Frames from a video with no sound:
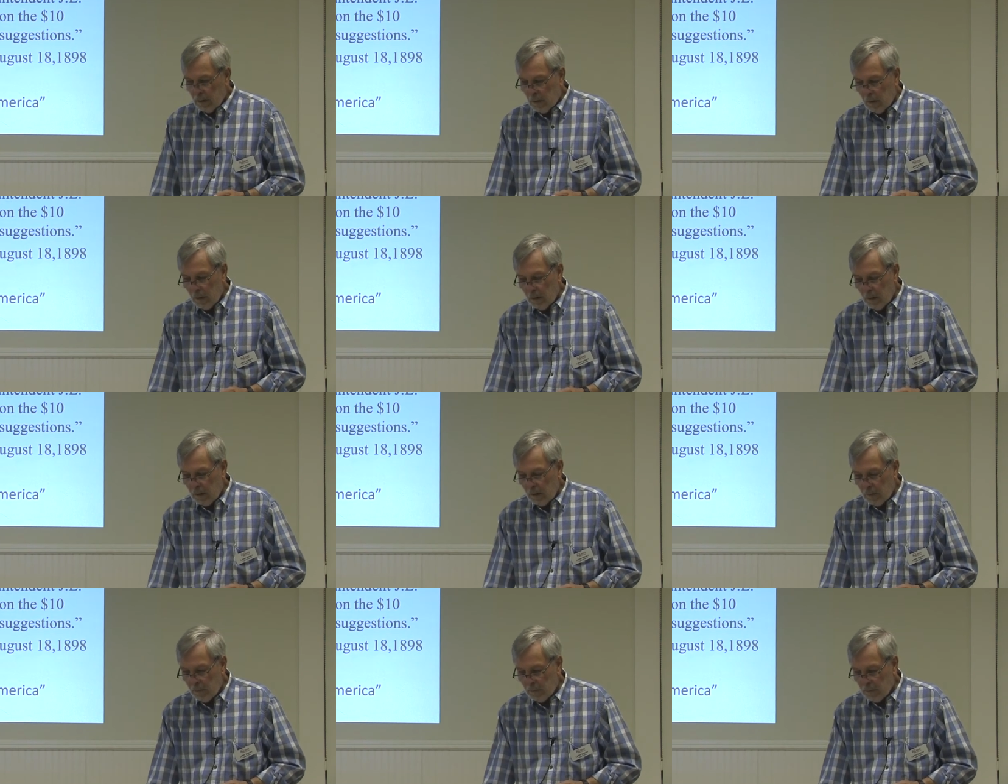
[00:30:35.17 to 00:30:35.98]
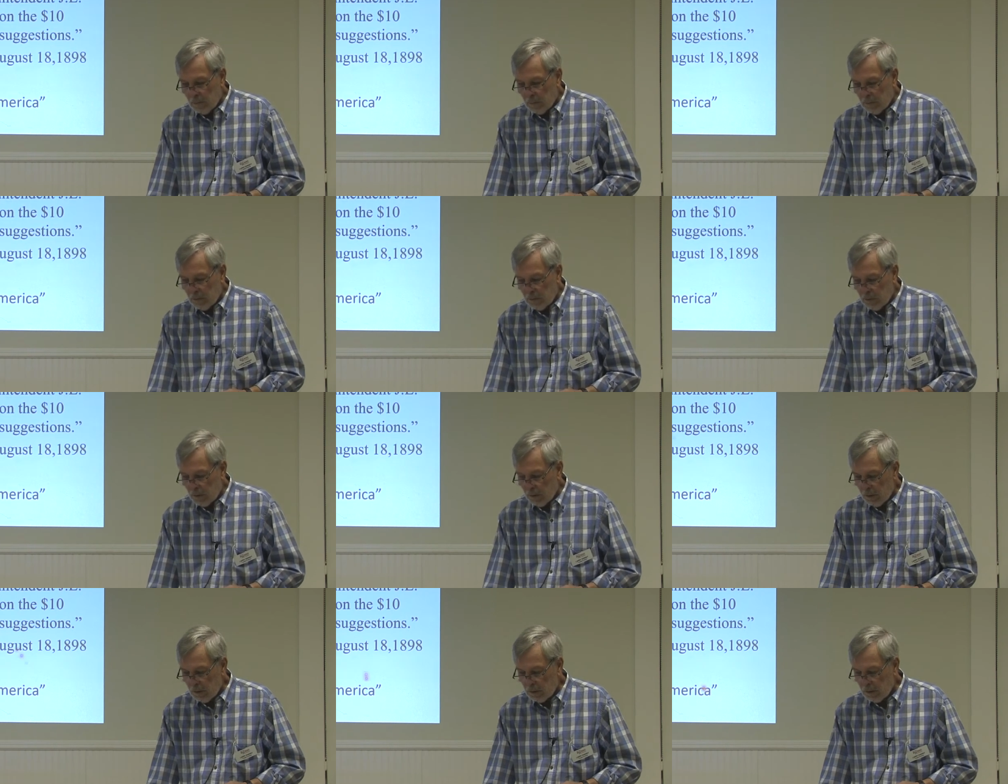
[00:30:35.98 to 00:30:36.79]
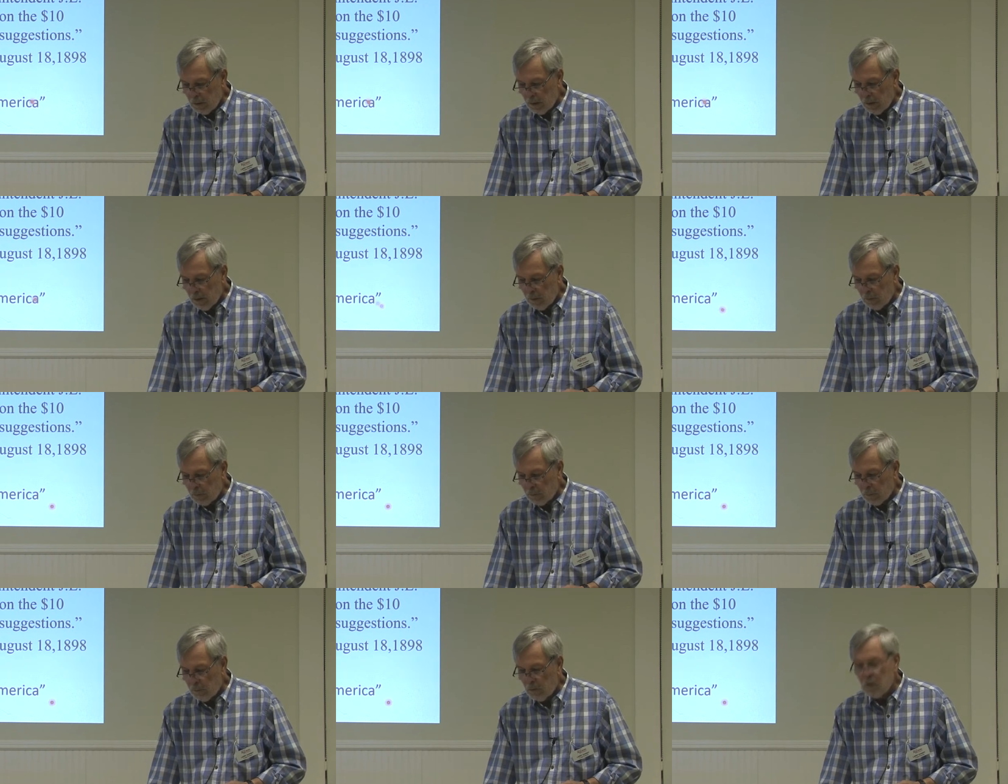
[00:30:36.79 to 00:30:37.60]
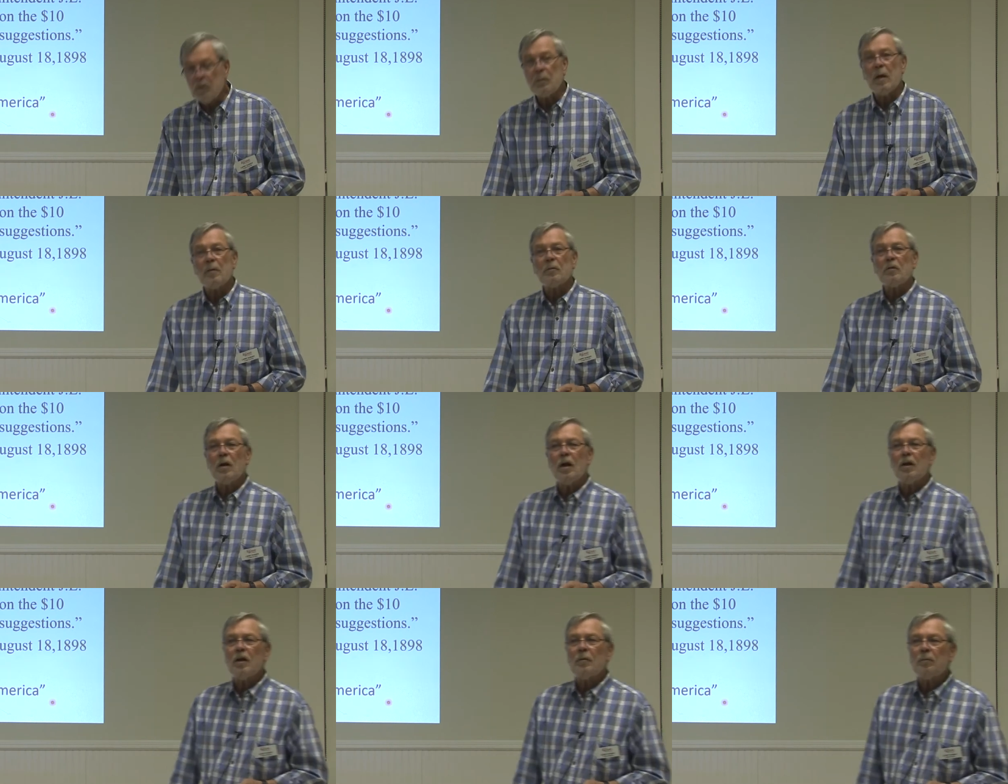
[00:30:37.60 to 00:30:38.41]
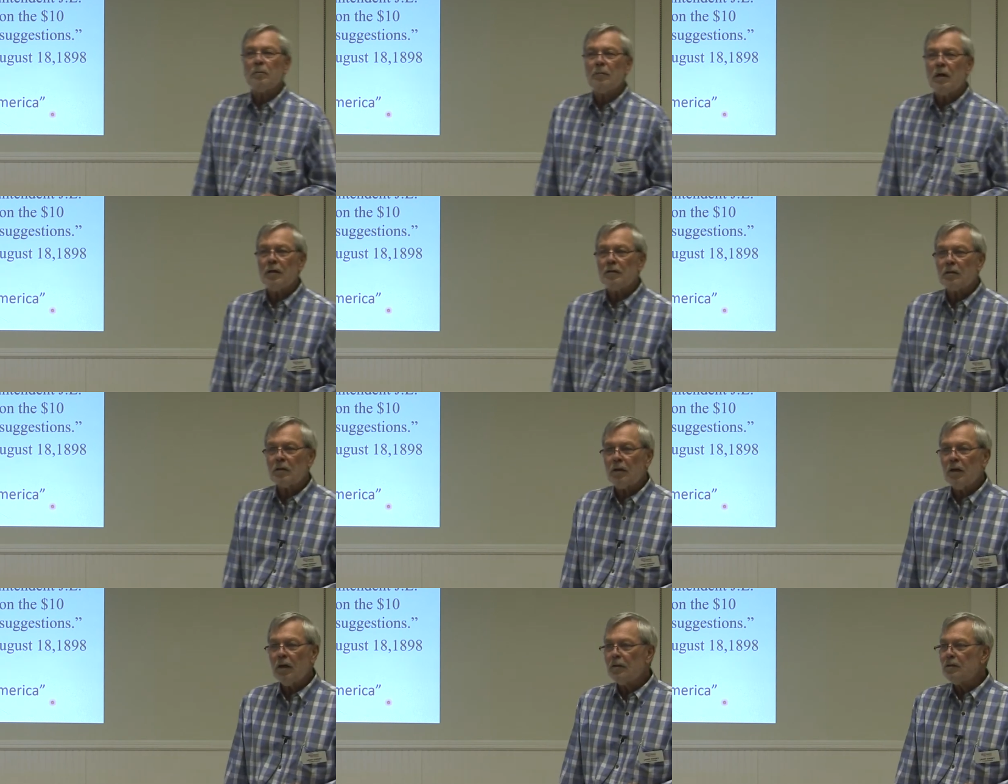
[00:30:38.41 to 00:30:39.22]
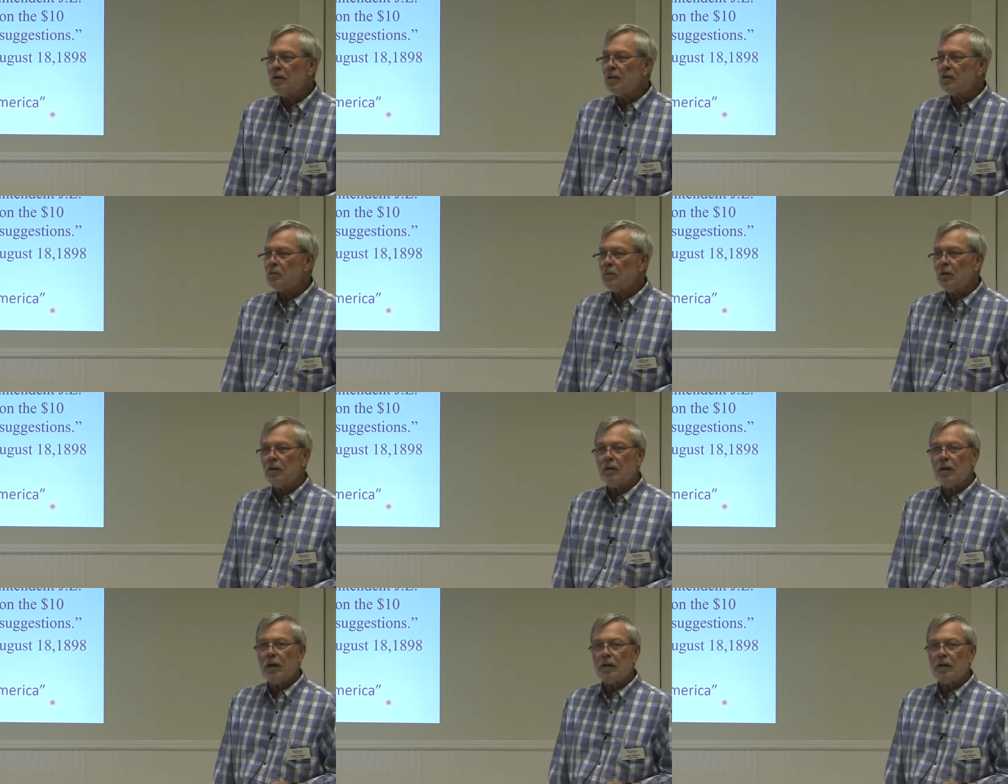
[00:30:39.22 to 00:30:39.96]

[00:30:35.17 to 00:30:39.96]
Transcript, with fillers: Uh, so here's the newspaper write-up about the contest winner.